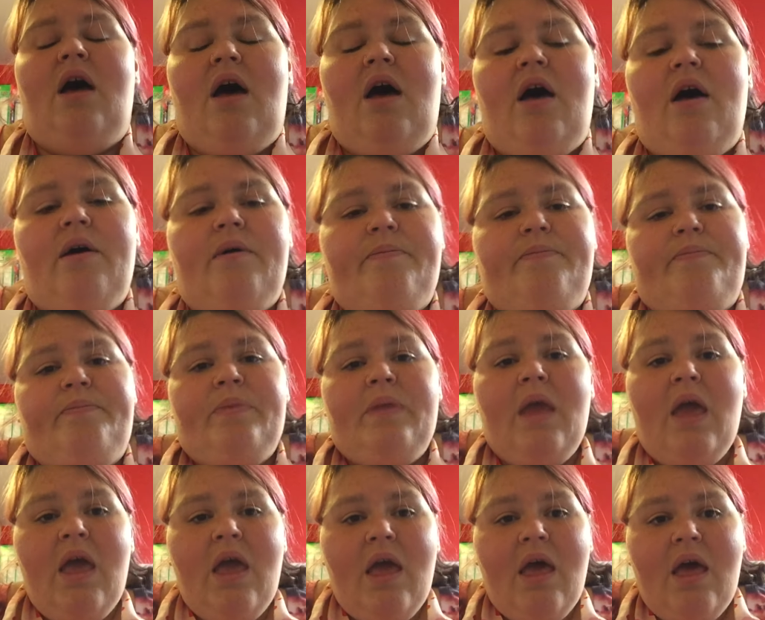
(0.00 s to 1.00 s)
of
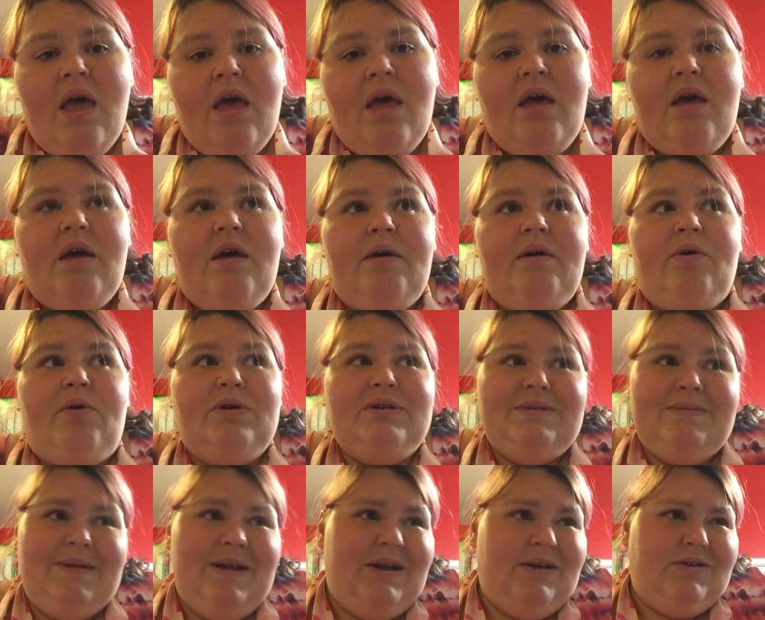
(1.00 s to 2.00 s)
course
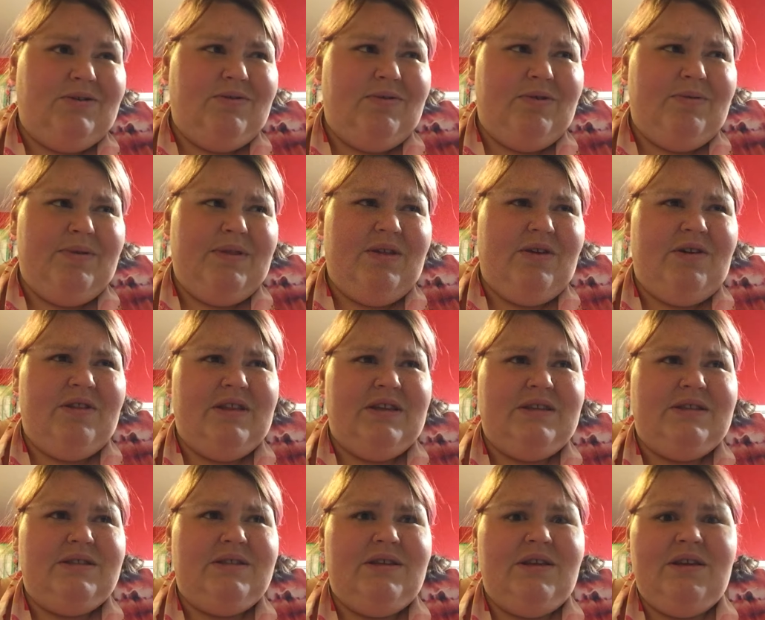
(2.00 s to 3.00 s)
I'm not going to do it with all this
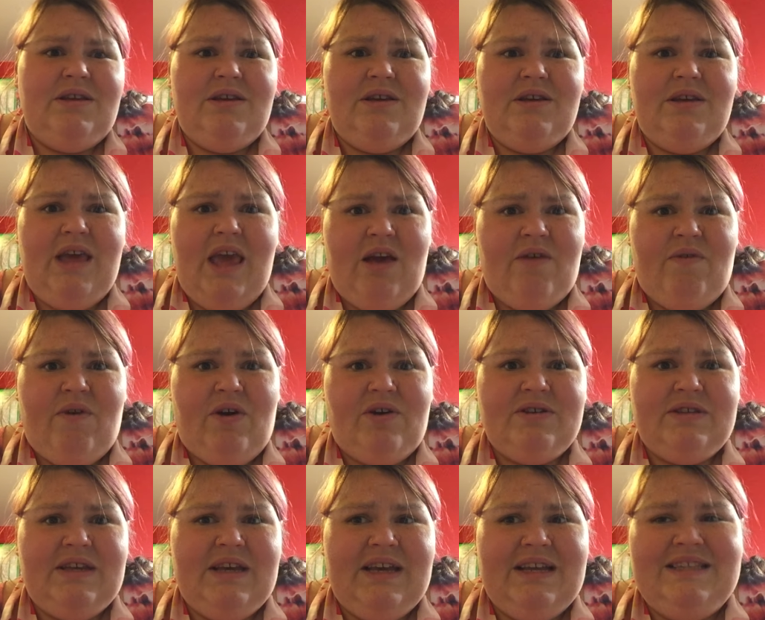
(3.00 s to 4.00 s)
cake
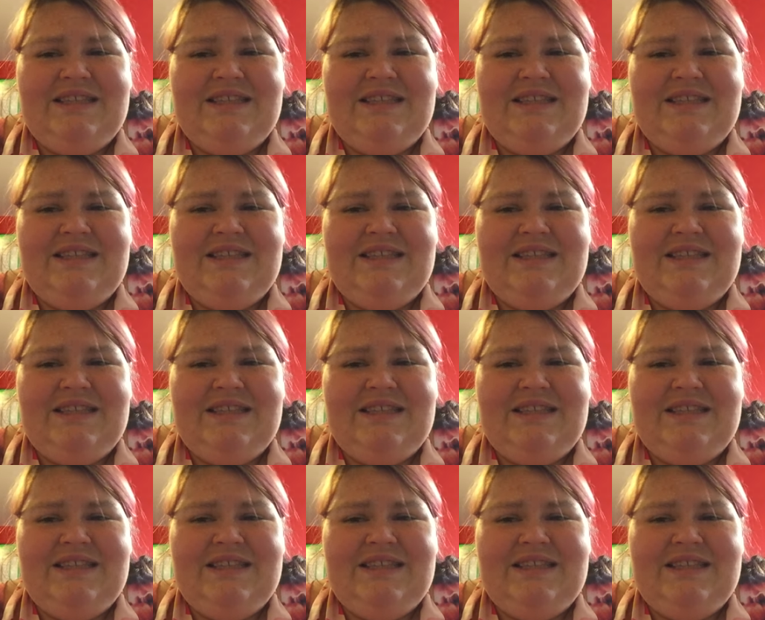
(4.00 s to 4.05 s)
frosting